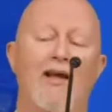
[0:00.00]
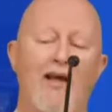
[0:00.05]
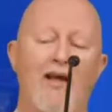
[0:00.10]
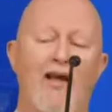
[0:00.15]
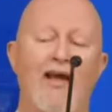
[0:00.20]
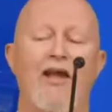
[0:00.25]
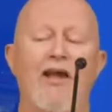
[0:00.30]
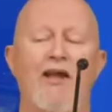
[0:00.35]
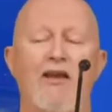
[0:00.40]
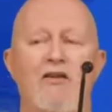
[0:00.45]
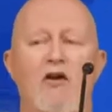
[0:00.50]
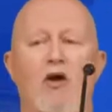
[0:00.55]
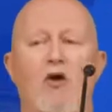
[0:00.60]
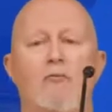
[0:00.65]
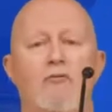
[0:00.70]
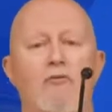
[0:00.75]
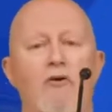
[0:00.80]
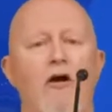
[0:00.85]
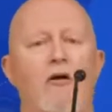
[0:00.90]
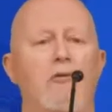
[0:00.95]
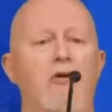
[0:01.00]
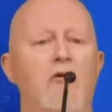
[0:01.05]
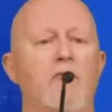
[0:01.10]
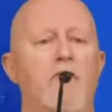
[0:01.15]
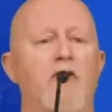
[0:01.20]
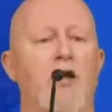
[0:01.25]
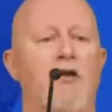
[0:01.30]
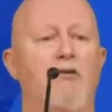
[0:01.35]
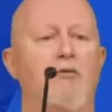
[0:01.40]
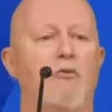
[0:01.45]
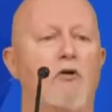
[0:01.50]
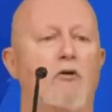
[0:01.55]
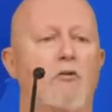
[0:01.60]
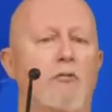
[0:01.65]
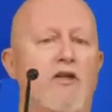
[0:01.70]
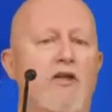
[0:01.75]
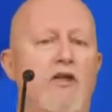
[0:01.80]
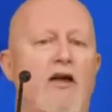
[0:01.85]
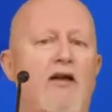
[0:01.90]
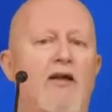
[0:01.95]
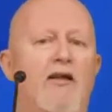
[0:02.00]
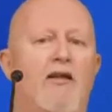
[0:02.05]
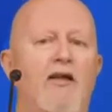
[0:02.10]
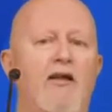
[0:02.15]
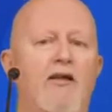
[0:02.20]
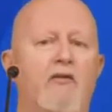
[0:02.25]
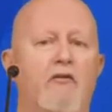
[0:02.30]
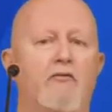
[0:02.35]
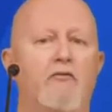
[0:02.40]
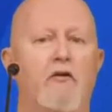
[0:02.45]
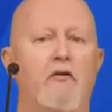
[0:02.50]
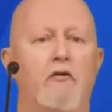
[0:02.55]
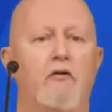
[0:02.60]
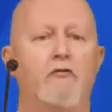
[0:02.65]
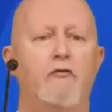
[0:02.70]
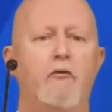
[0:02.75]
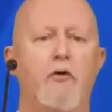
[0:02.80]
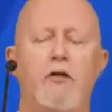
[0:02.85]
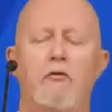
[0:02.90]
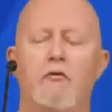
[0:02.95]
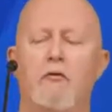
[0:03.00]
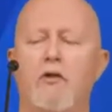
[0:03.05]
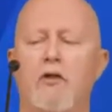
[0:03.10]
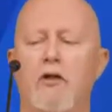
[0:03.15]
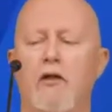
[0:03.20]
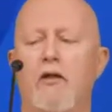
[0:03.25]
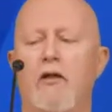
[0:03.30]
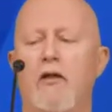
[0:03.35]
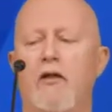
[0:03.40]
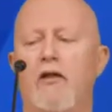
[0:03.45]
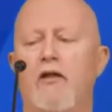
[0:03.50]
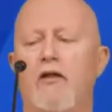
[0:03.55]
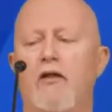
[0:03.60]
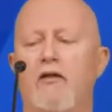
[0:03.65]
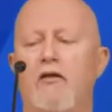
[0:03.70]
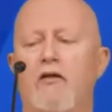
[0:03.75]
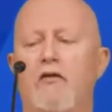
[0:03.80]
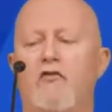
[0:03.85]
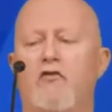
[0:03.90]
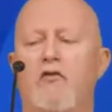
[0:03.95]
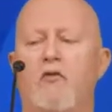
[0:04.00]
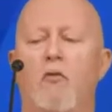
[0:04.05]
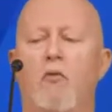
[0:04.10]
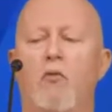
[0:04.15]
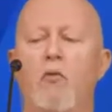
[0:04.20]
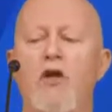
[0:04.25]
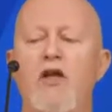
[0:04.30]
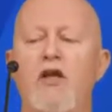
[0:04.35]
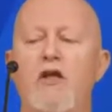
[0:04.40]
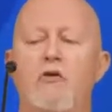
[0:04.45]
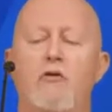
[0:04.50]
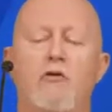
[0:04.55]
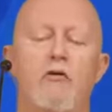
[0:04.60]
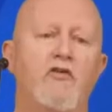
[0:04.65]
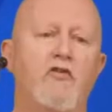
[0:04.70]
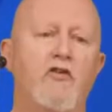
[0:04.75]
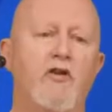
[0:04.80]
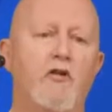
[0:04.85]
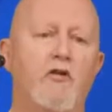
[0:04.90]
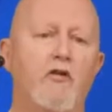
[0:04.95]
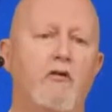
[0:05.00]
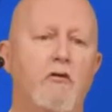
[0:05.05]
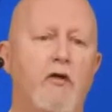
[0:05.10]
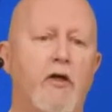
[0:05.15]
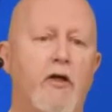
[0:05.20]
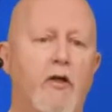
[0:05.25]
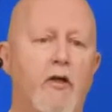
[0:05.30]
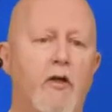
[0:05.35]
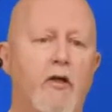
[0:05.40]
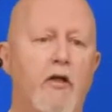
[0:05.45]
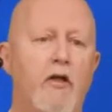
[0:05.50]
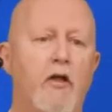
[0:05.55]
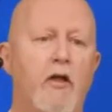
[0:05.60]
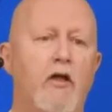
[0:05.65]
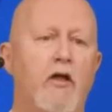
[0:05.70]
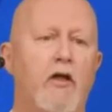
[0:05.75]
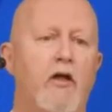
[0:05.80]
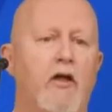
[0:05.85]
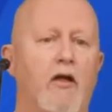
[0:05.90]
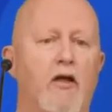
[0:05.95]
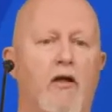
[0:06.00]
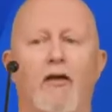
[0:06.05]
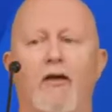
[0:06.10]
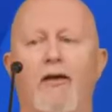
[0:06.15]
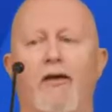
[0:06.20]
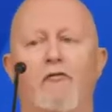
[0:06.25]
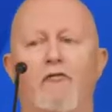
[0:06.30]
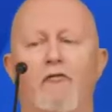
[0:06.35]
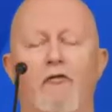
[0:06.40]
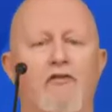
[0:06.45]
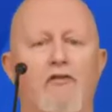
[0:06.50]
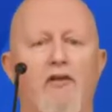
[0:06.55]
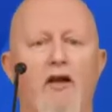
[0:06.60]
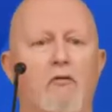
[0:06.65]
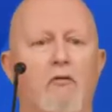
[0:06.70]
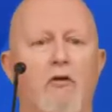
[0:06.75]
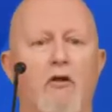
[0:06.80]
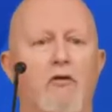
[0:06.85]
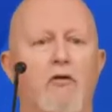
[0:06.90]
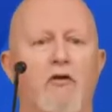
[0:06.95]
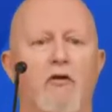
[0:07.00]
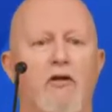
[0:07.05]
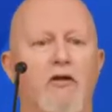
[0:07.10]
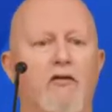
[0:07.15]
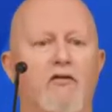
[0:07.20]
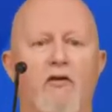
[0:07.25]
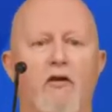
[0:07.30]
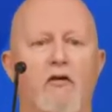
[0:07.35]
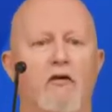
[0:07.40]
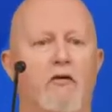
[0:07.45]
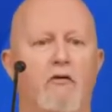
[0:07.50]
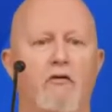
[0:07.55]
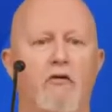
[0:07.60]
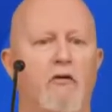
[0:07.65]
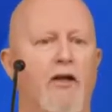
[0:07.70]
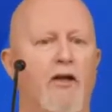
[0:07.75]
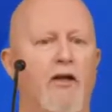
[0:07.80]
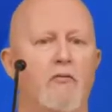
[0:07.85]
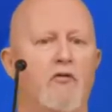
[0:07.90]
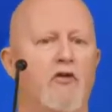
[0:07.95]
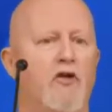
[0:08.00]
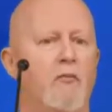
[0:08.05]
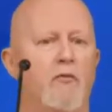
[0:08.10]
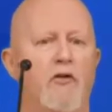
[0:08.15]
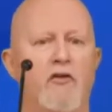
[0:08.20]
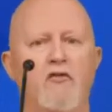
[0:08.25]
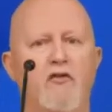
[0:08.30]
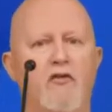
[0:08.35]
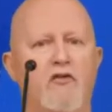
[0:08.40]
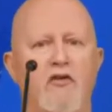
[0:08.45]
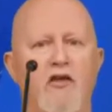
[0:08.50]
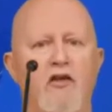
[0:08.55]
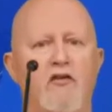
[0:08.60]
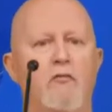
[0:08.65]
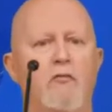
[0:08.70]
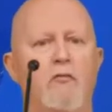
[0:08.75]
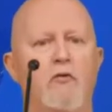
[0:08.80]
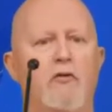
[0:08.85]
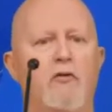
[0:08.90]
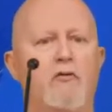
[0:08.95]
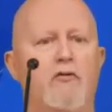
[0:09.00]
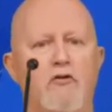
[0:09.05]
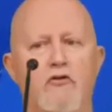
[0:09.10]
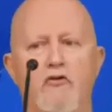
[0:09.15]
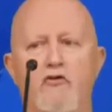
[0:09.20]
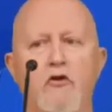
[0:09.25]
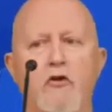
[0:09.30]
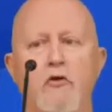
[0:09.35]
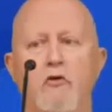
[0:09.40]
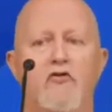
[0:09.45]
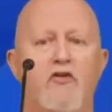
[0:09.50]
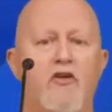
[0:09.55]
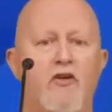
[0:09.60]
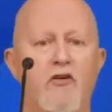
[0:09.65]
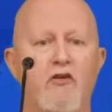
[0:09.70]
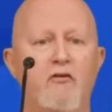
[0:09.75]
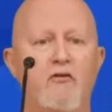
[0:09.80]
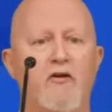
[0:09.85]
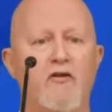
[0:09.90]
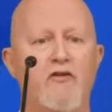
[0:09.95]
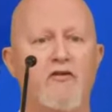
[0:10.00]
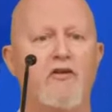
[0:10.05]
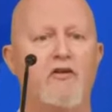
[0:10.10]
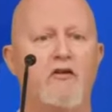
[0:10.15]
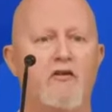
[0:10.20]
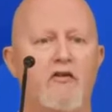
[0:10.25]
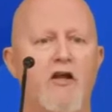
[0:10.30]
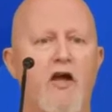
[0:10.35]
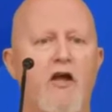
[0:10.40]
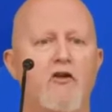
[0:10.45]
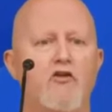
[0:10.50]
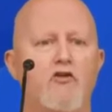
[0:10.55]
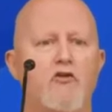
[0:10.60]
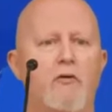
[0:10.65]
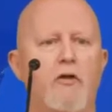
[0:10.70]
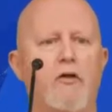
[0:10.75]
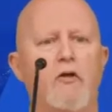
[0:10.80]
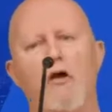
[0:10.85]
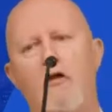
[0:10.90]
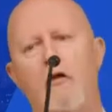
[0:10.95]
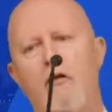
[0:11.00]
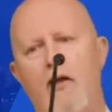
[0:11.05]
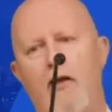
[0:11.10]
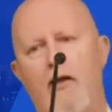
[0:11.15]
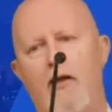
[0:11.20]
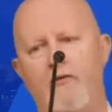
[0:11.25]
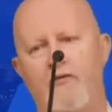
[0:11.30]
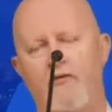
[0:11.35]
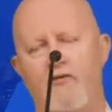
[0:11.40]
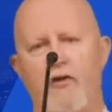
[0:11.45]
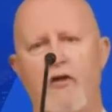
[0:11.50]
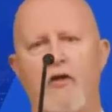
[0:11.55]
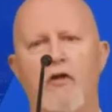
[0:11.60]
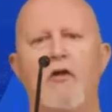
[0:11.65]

And a problem that will be highlighted very frequently is weaker security. If it's downloaded, it's there on your laptop, it's accessible, there's no security attached to it, unless